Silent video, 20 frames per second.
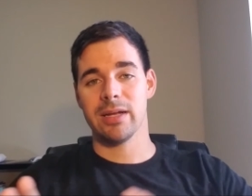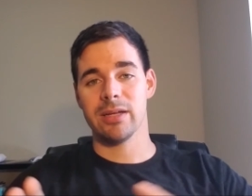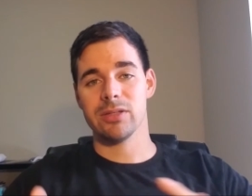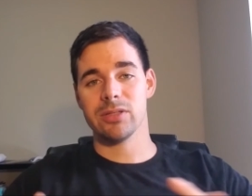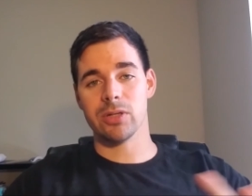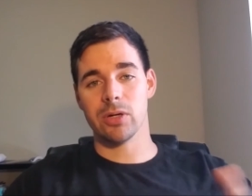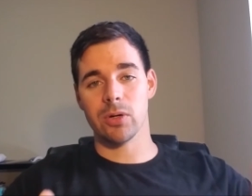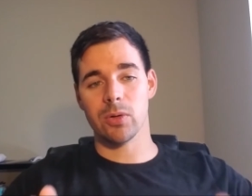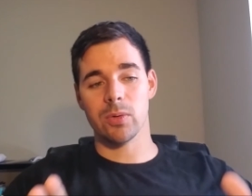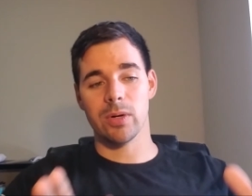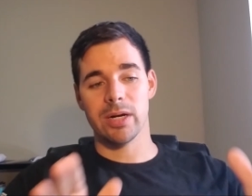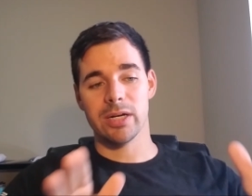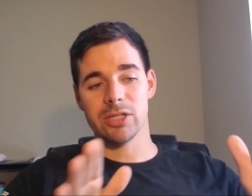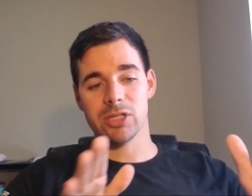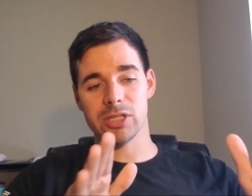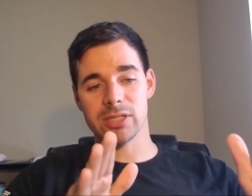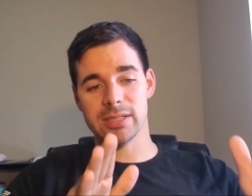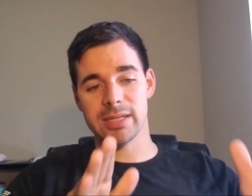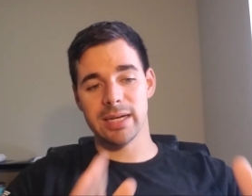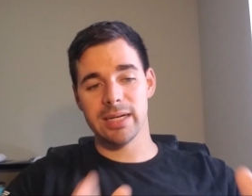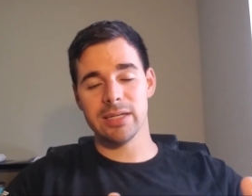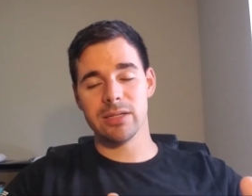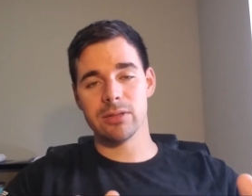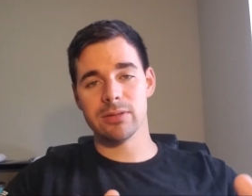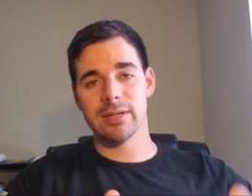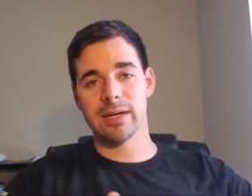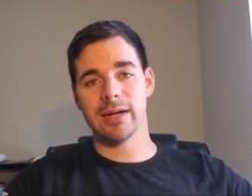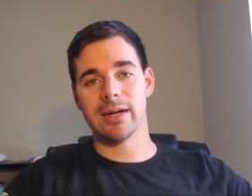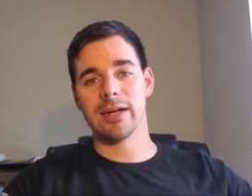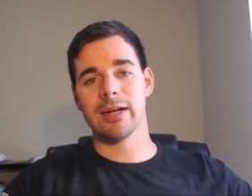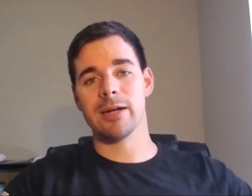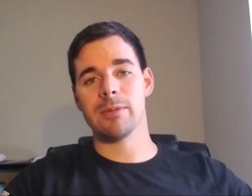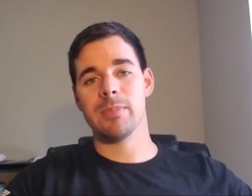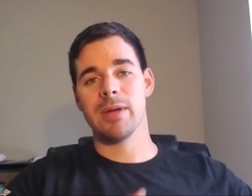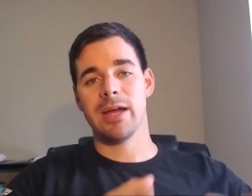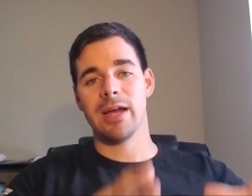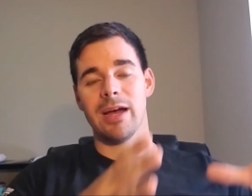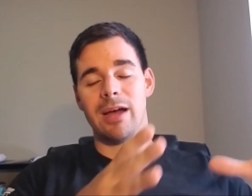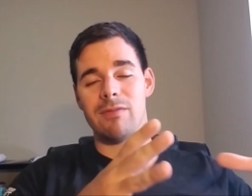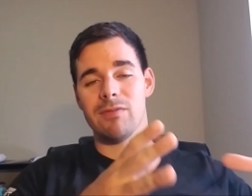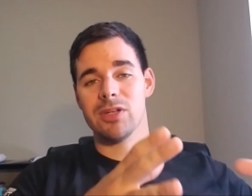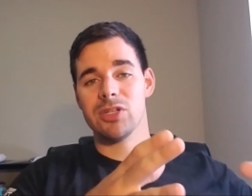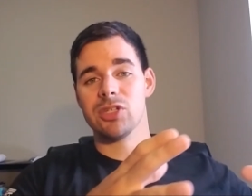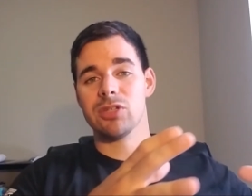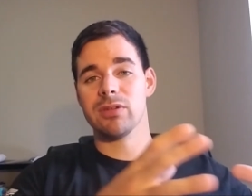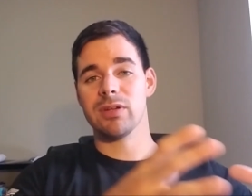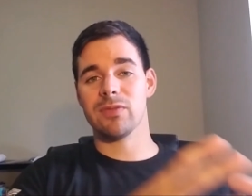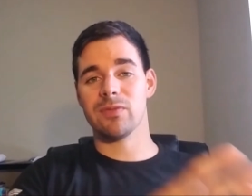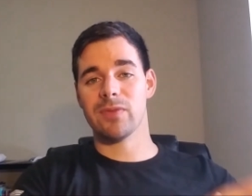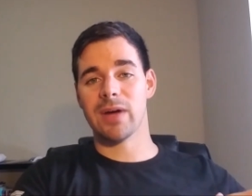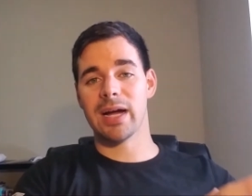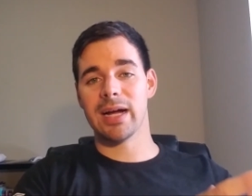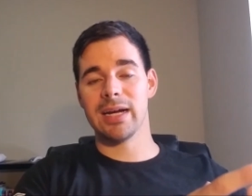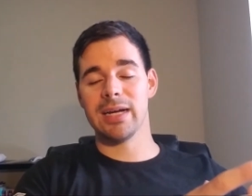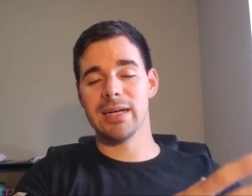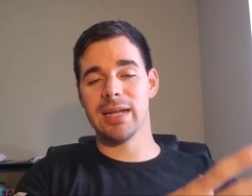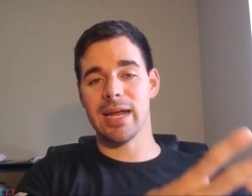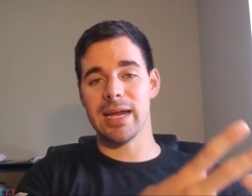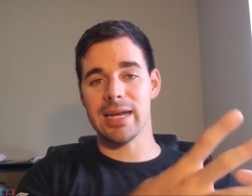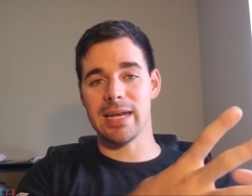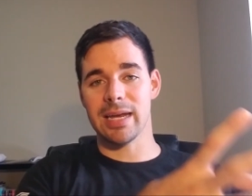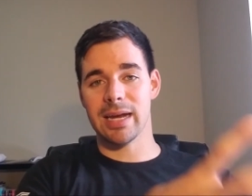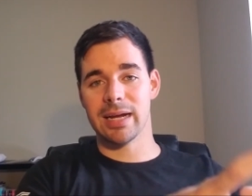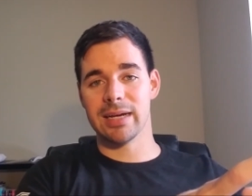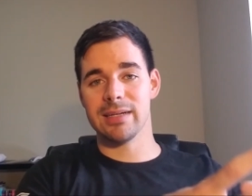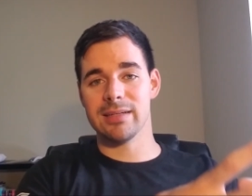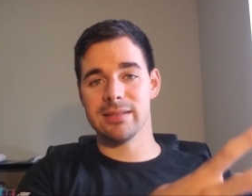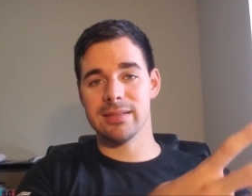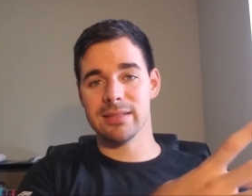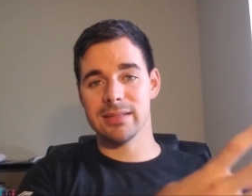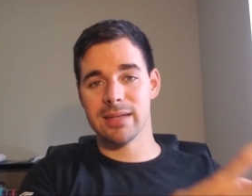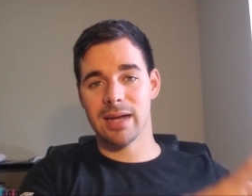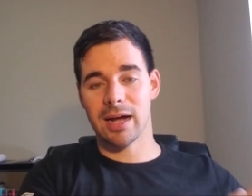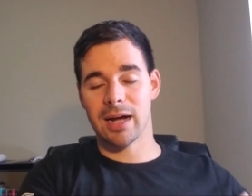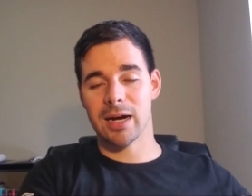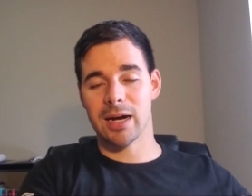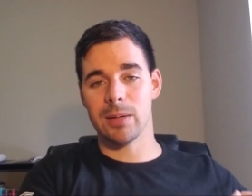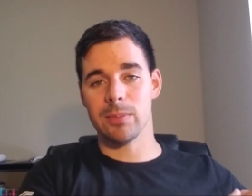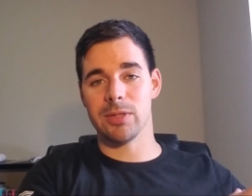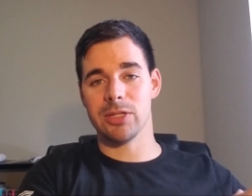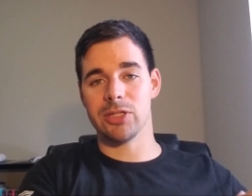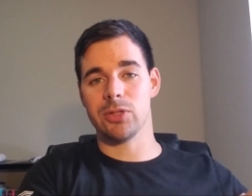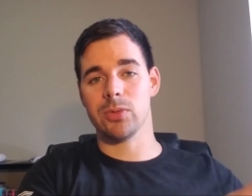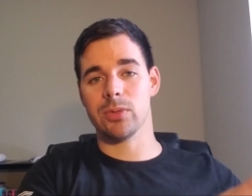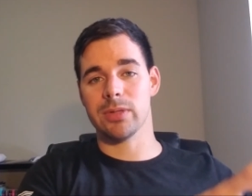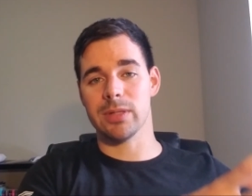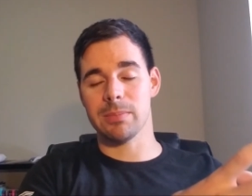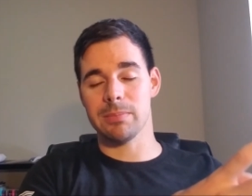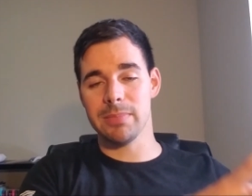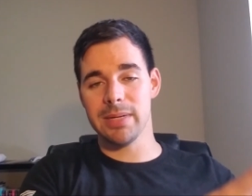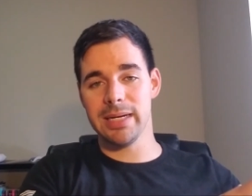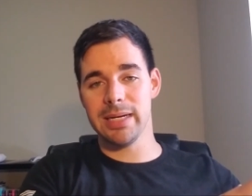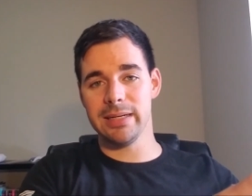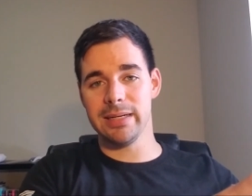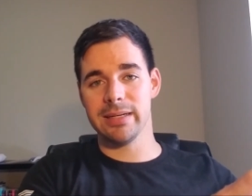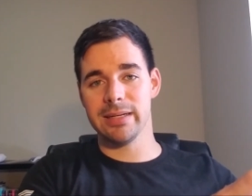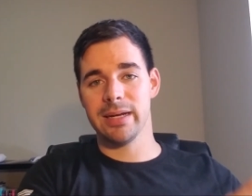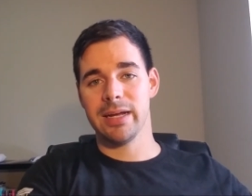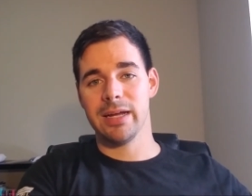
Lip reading: So just take your time, eventually find a nice time that you can meet